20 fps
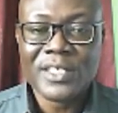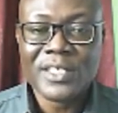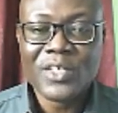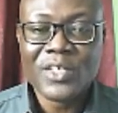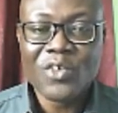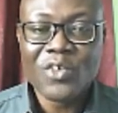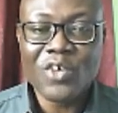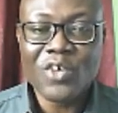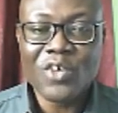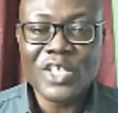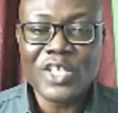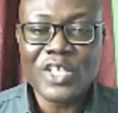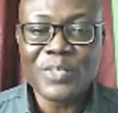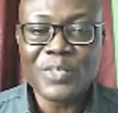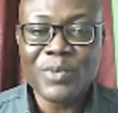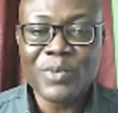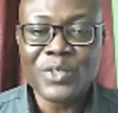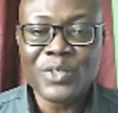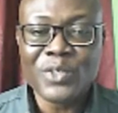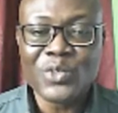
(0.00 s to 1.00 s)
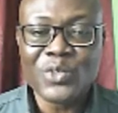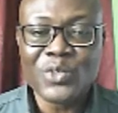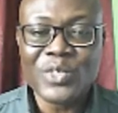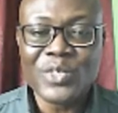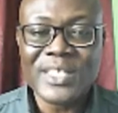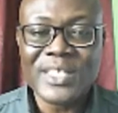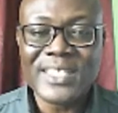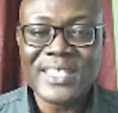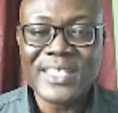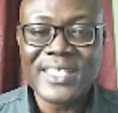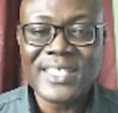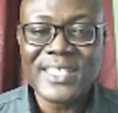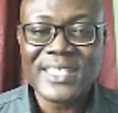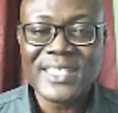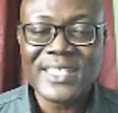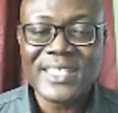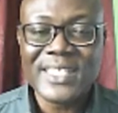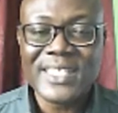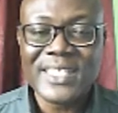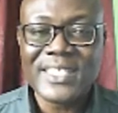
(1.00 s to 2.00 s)
correspond to a
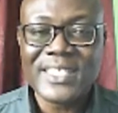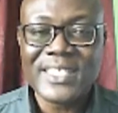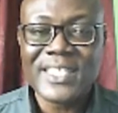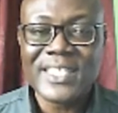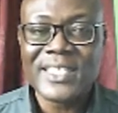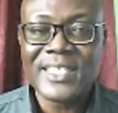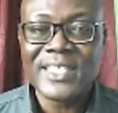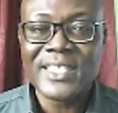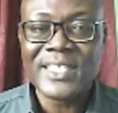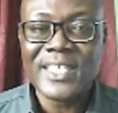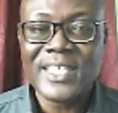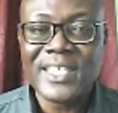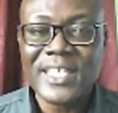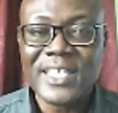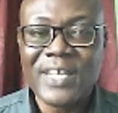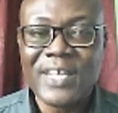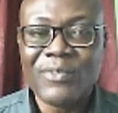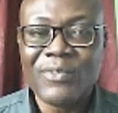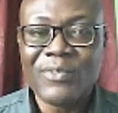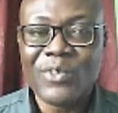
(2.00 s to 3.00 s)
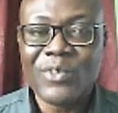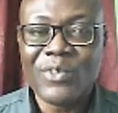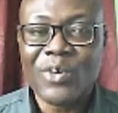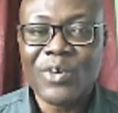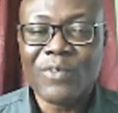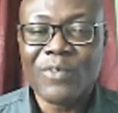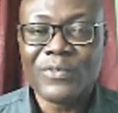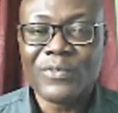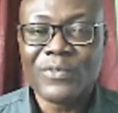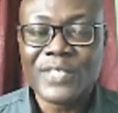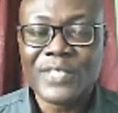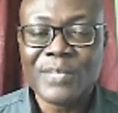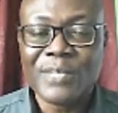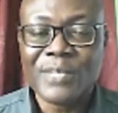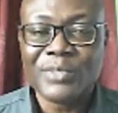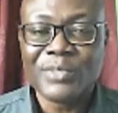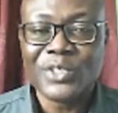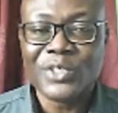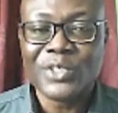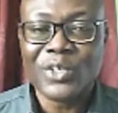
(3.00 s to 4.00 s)
certain level of
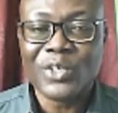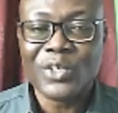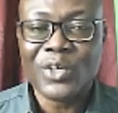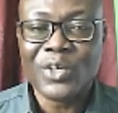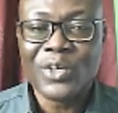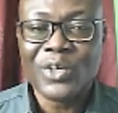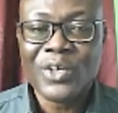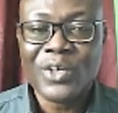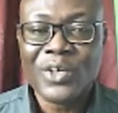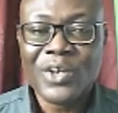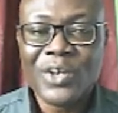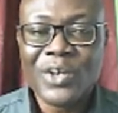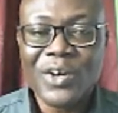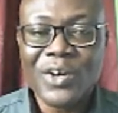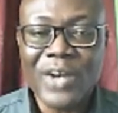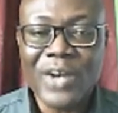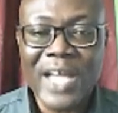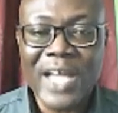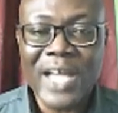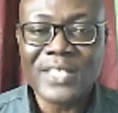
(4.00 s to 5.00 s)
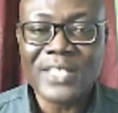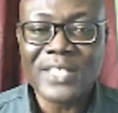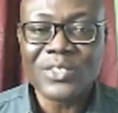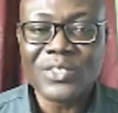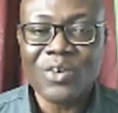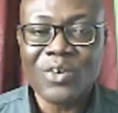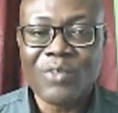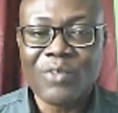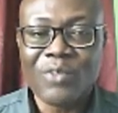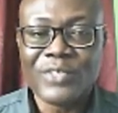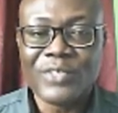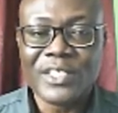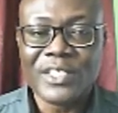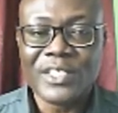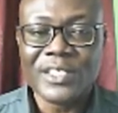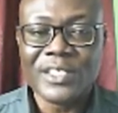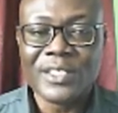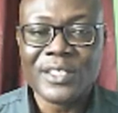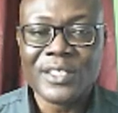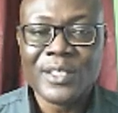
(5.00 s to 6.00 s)
temperature rise of
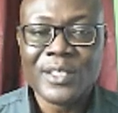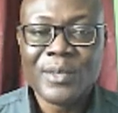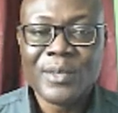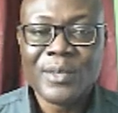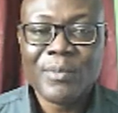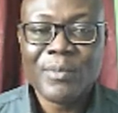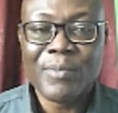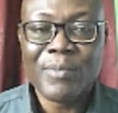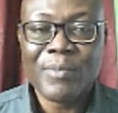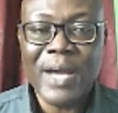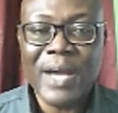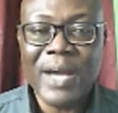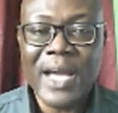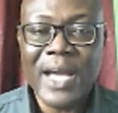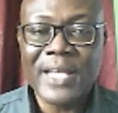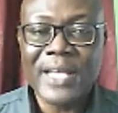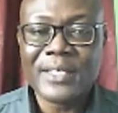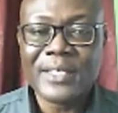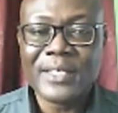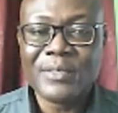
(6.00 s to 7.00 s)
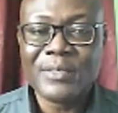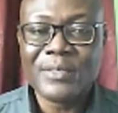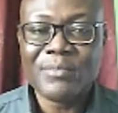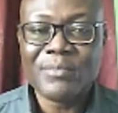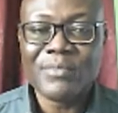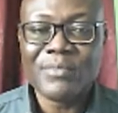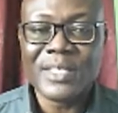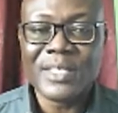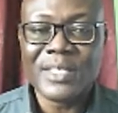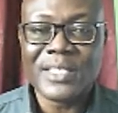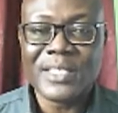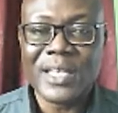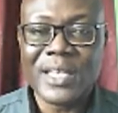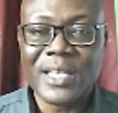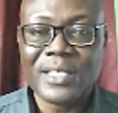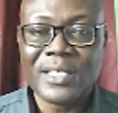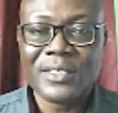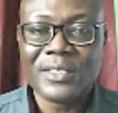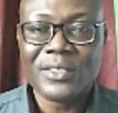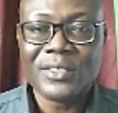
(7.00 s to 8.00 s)
the bimetal.
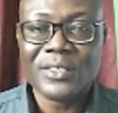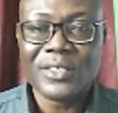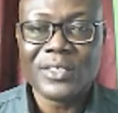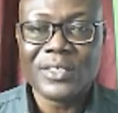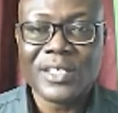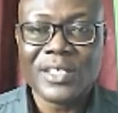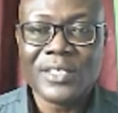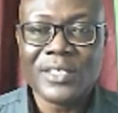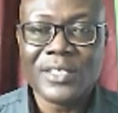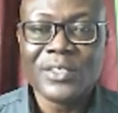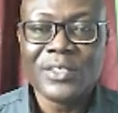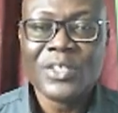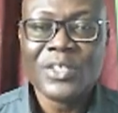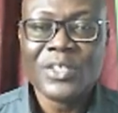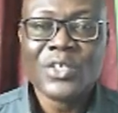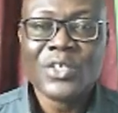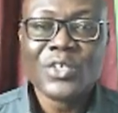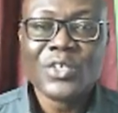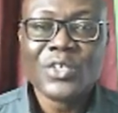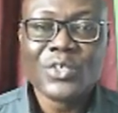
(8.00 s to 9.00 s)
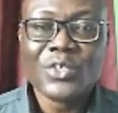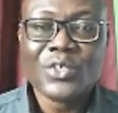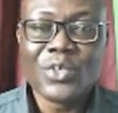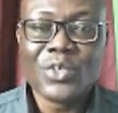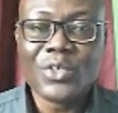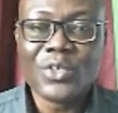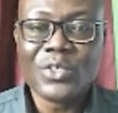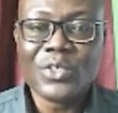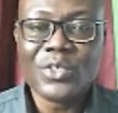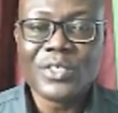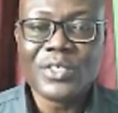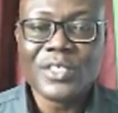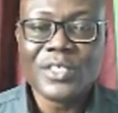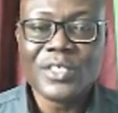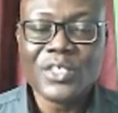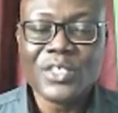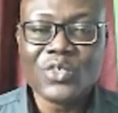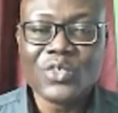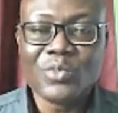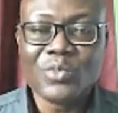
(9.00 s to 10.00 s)
Okay, so
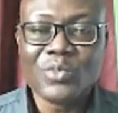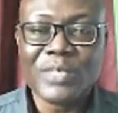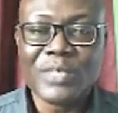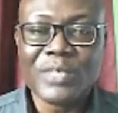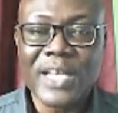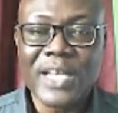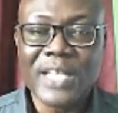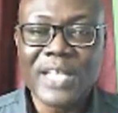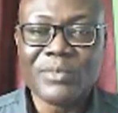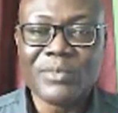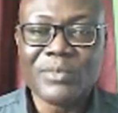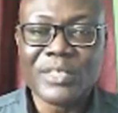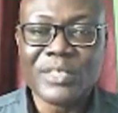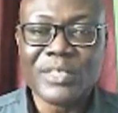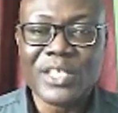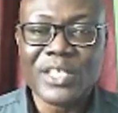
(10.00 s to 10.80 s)
this could be calibrated